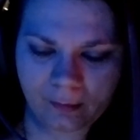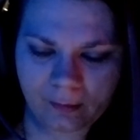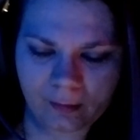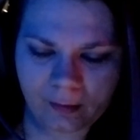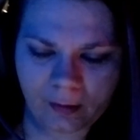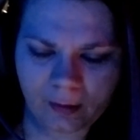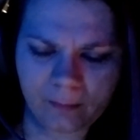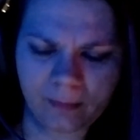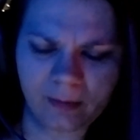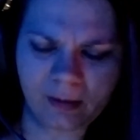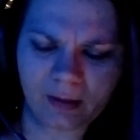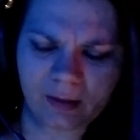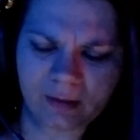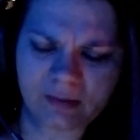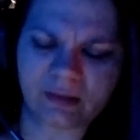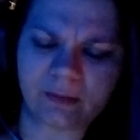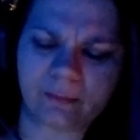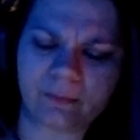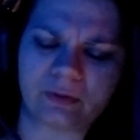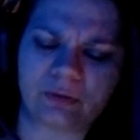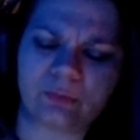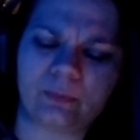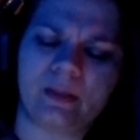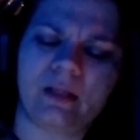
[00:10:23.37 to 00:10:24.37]
and because it
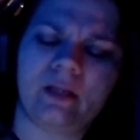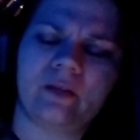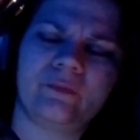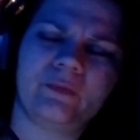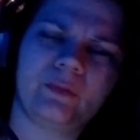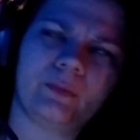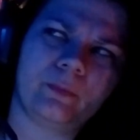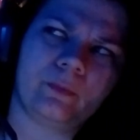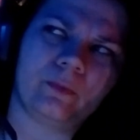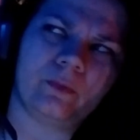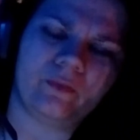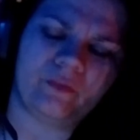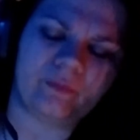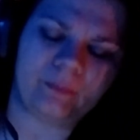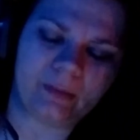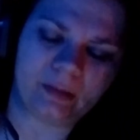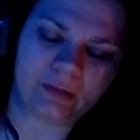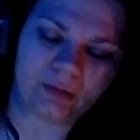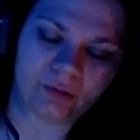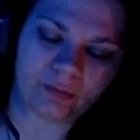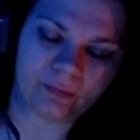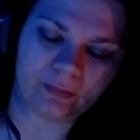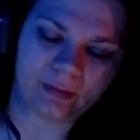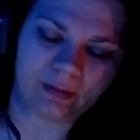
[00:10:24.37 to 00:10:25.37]
was rare for
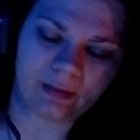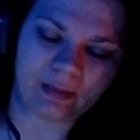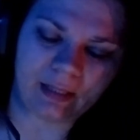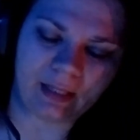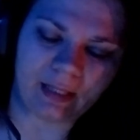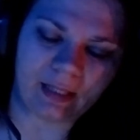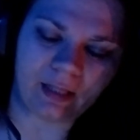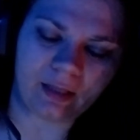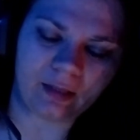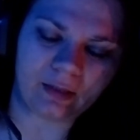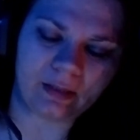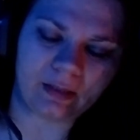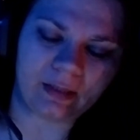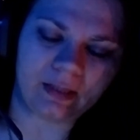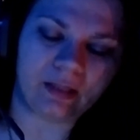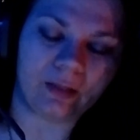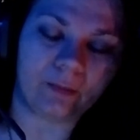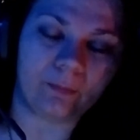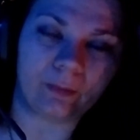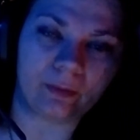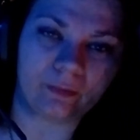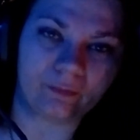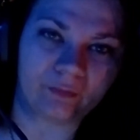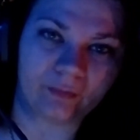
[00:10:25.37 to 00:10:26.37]
wolfmen to attack
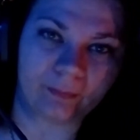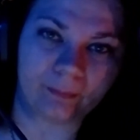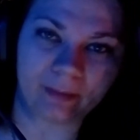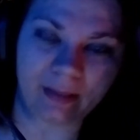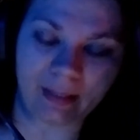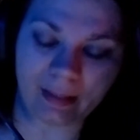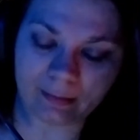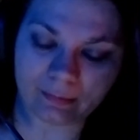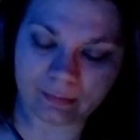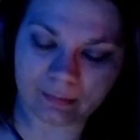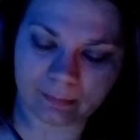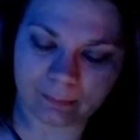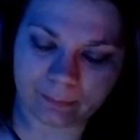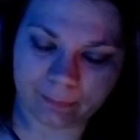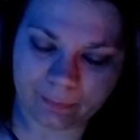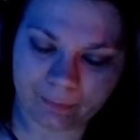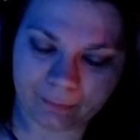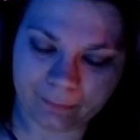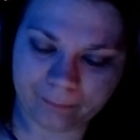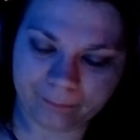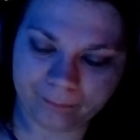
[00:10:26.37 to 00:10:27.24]
anyone from Black Temple.